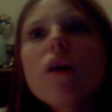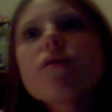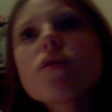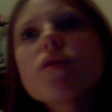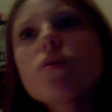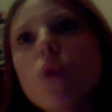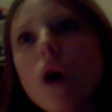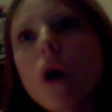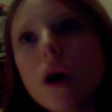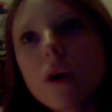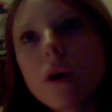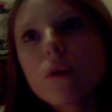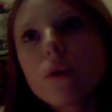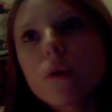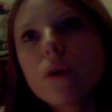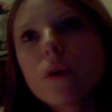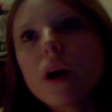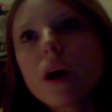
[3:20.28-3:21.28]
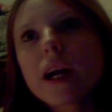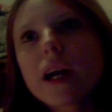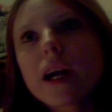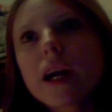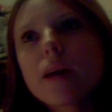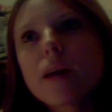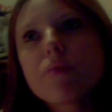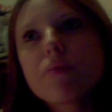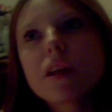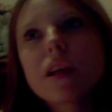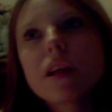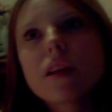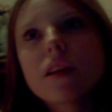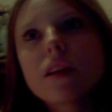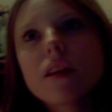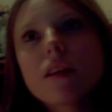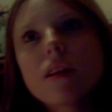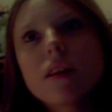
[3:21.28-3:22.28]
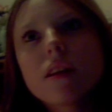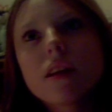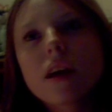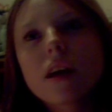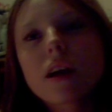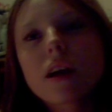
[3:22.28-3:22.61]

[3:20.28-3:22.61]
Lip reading: a while I kept thinking, like,